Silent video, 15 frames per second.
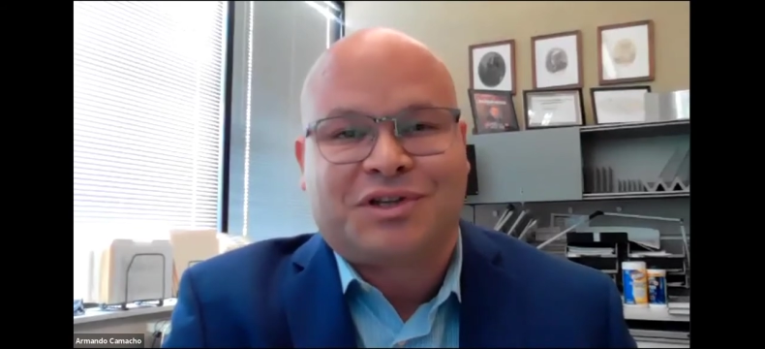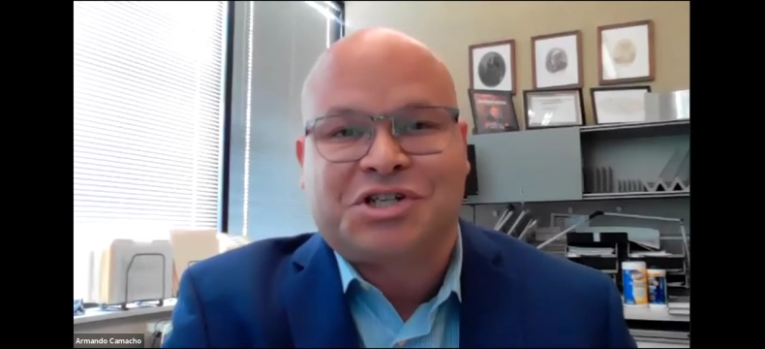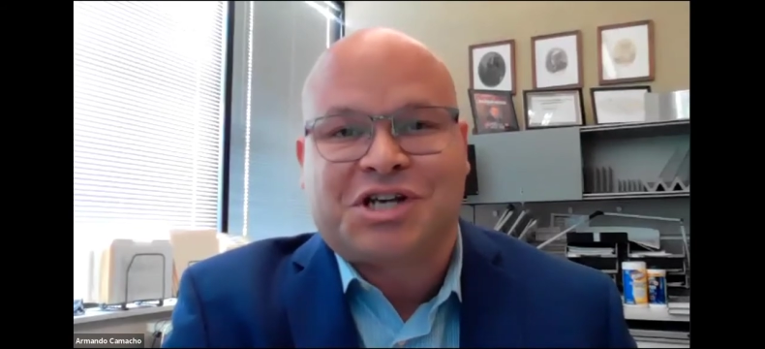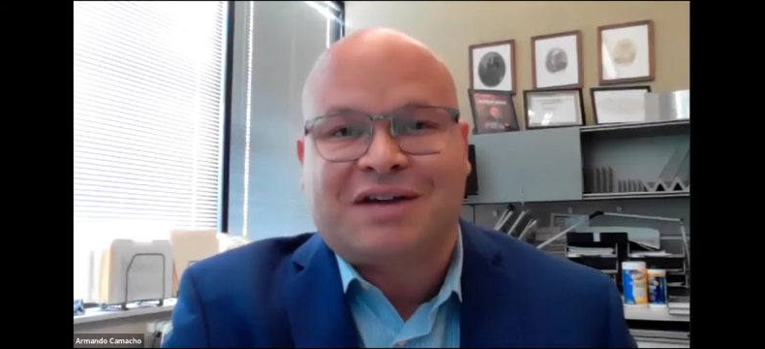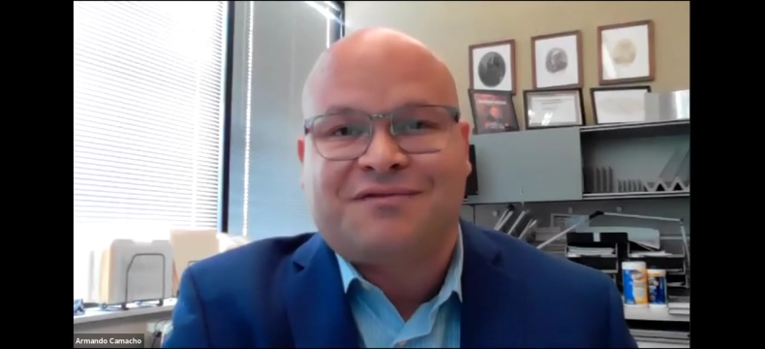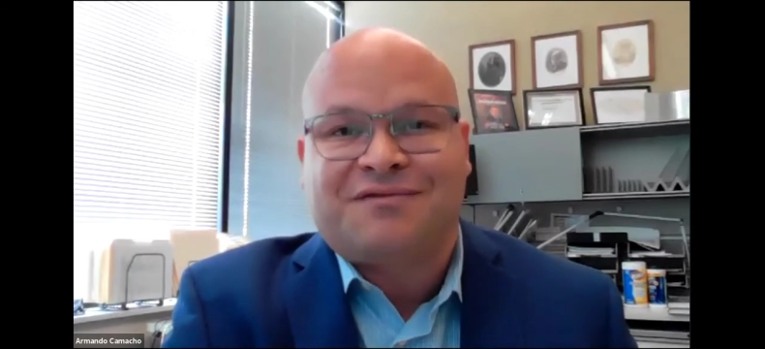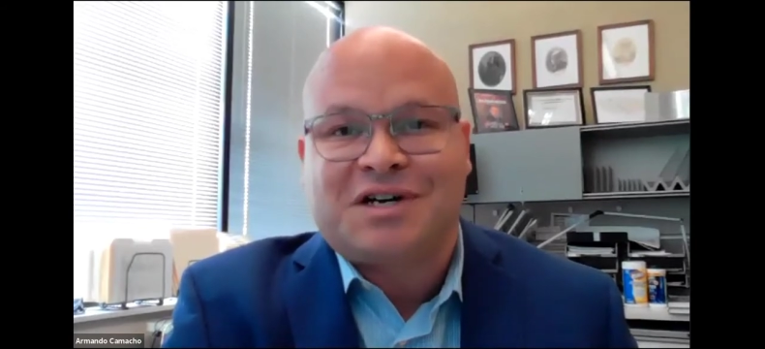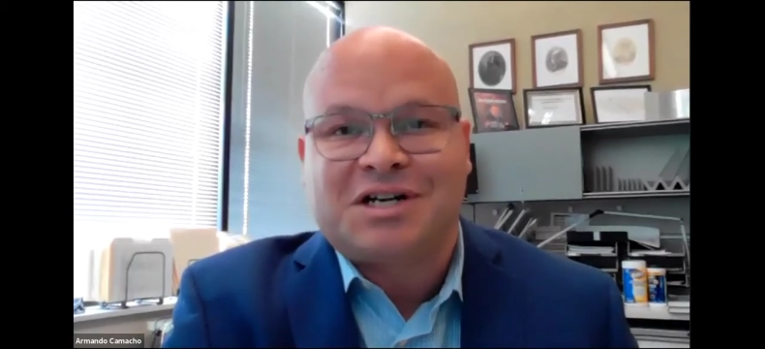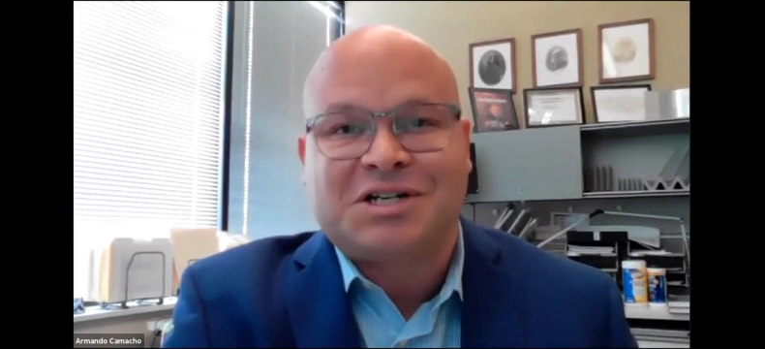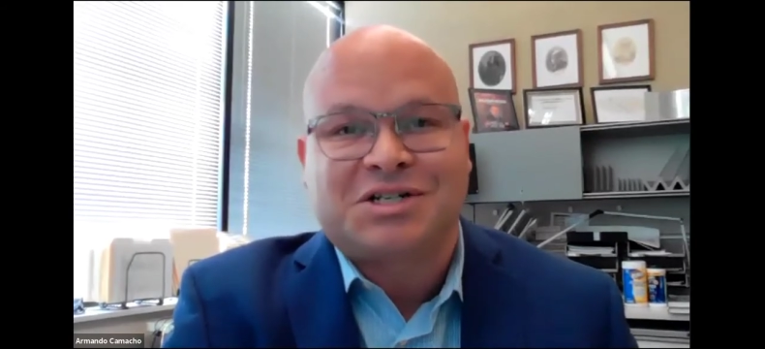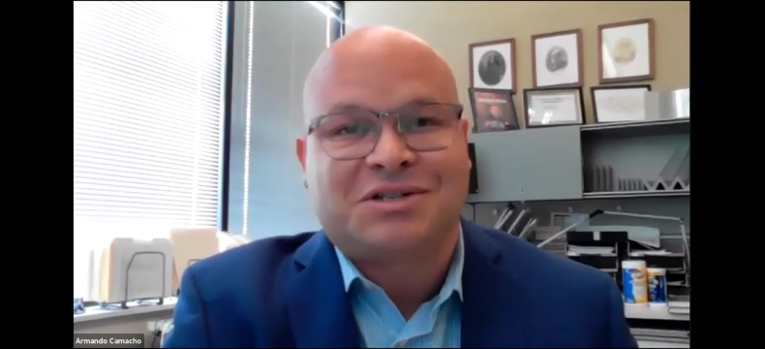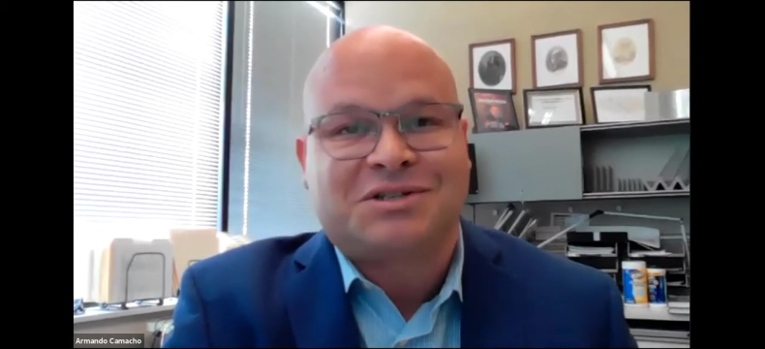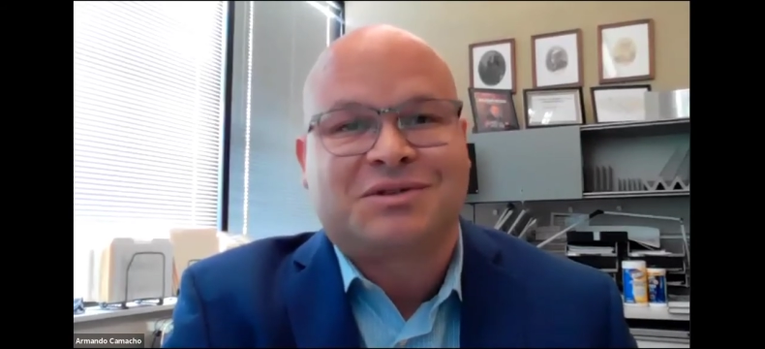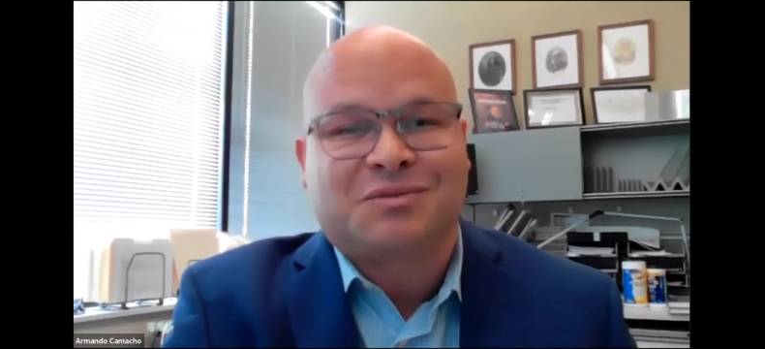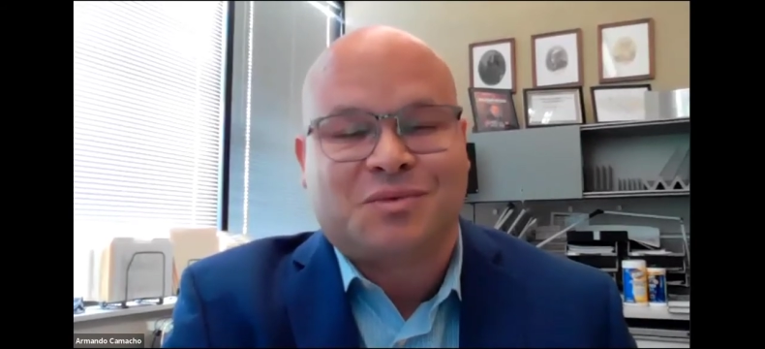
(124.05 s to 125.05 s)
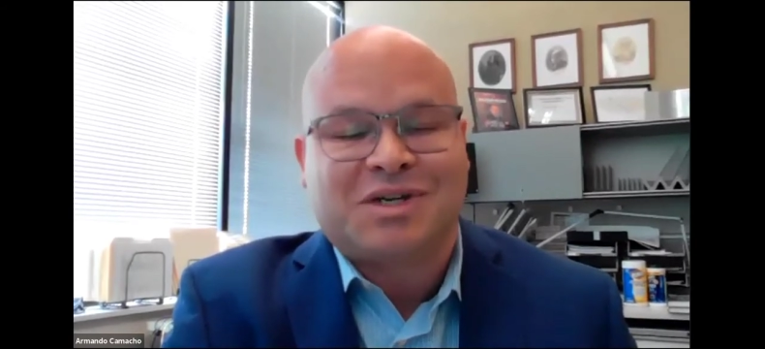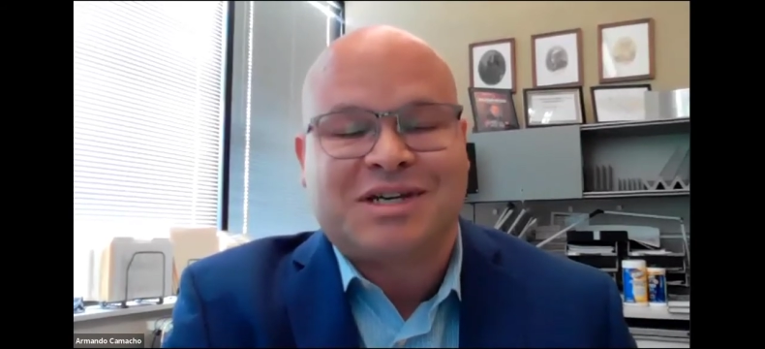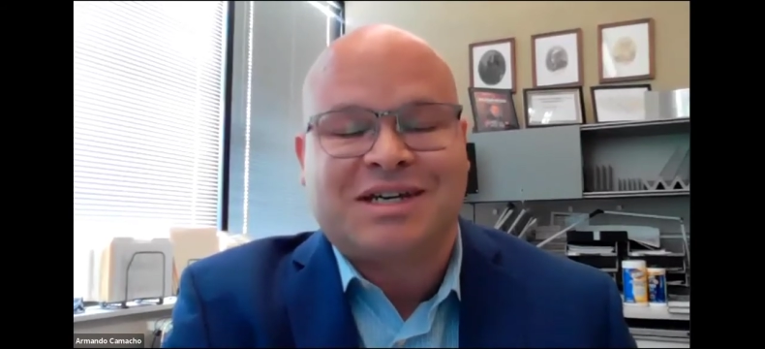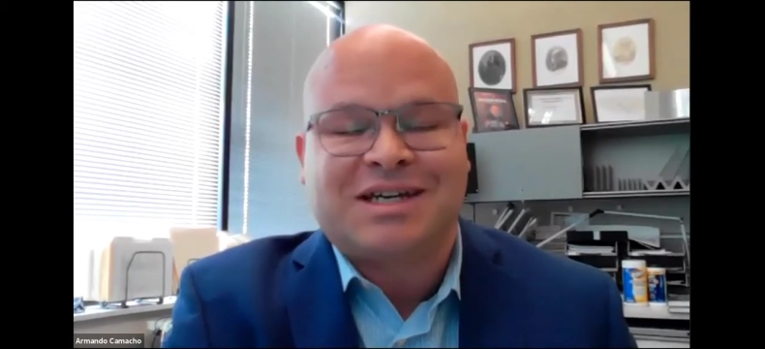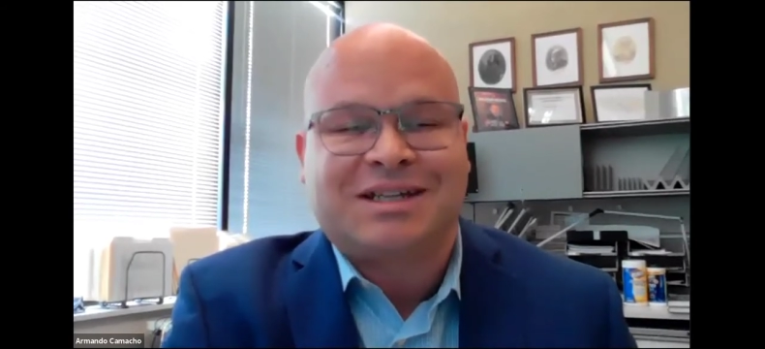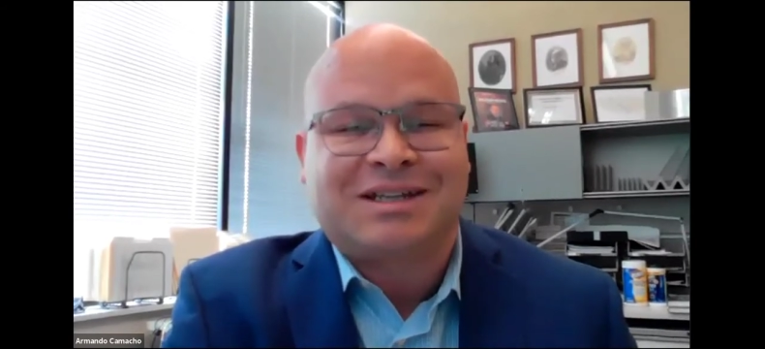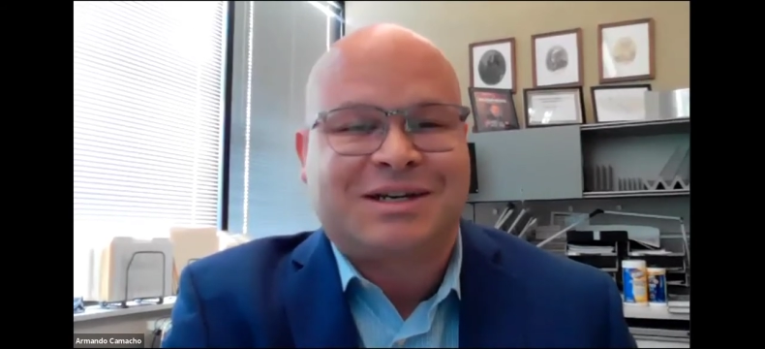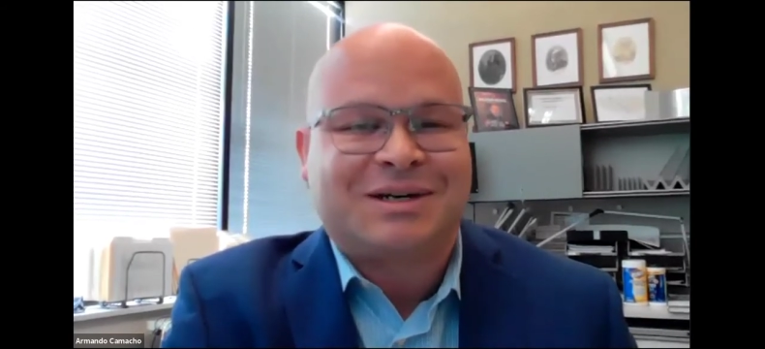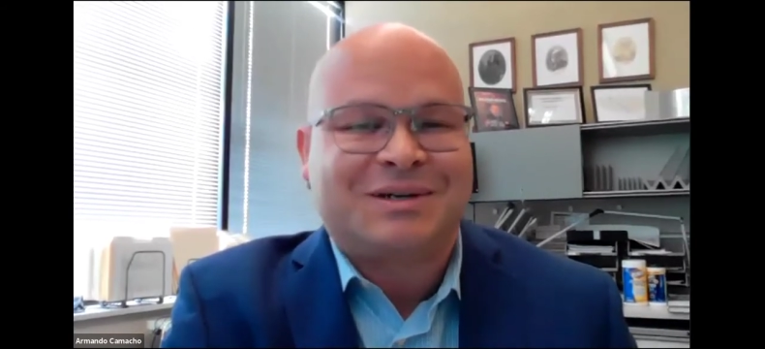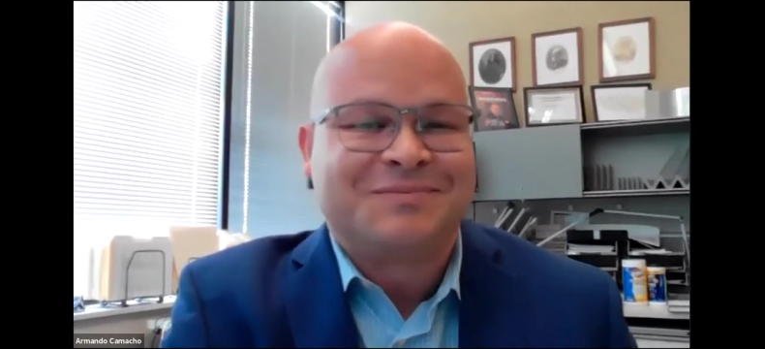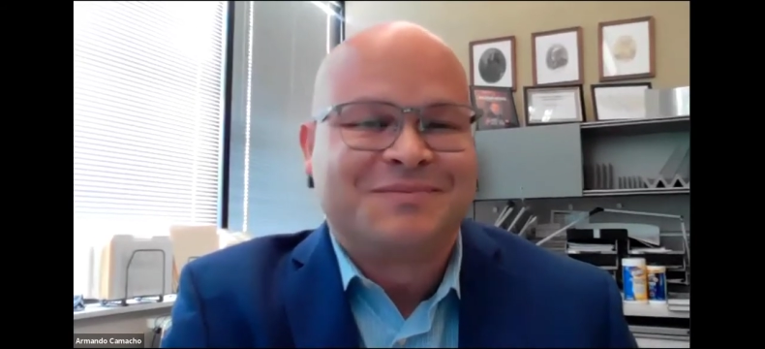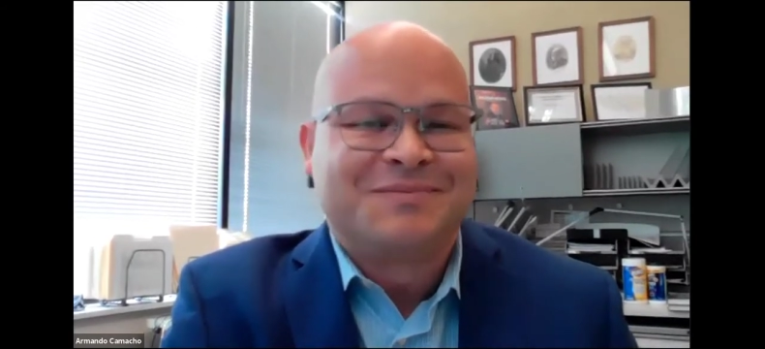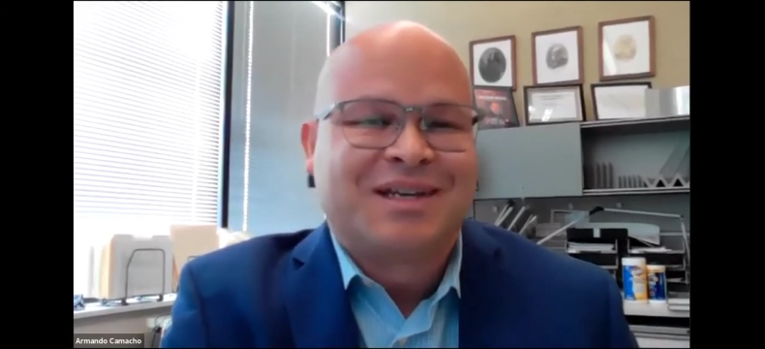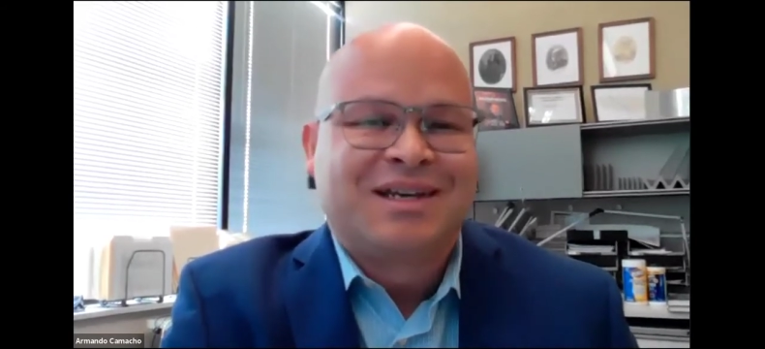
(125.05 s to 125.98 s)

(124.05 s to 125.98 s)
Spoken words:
the chat functions, we can get there.